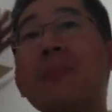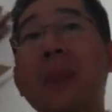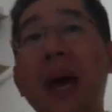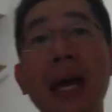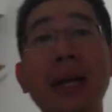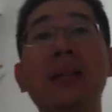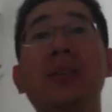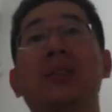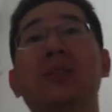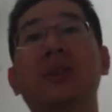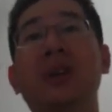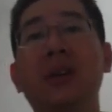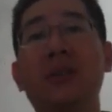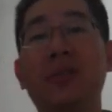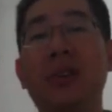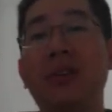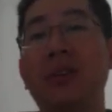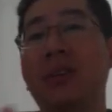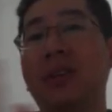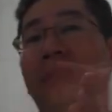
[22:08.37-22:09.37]
manage to get
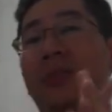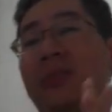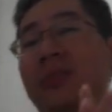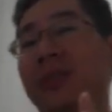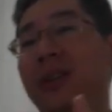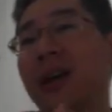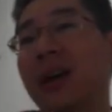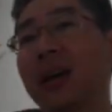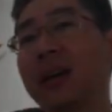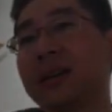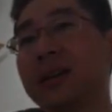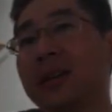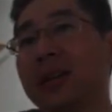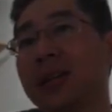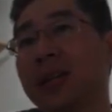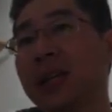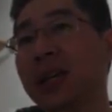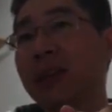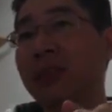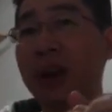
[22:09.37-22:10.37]
Veritas of the Dark.
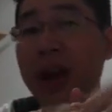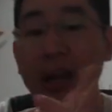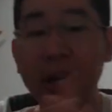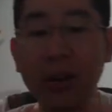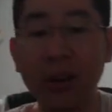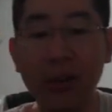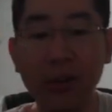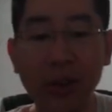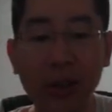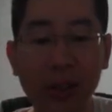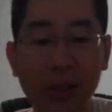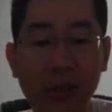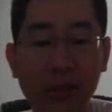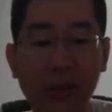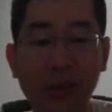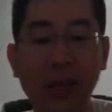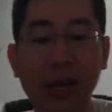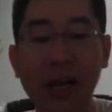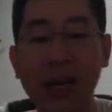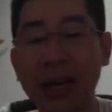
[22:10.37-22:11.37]
If I got Veritas of the
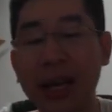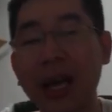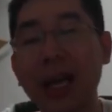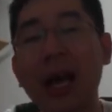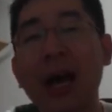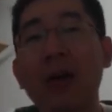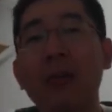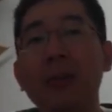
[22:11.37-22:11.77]
Dark, like, I'll be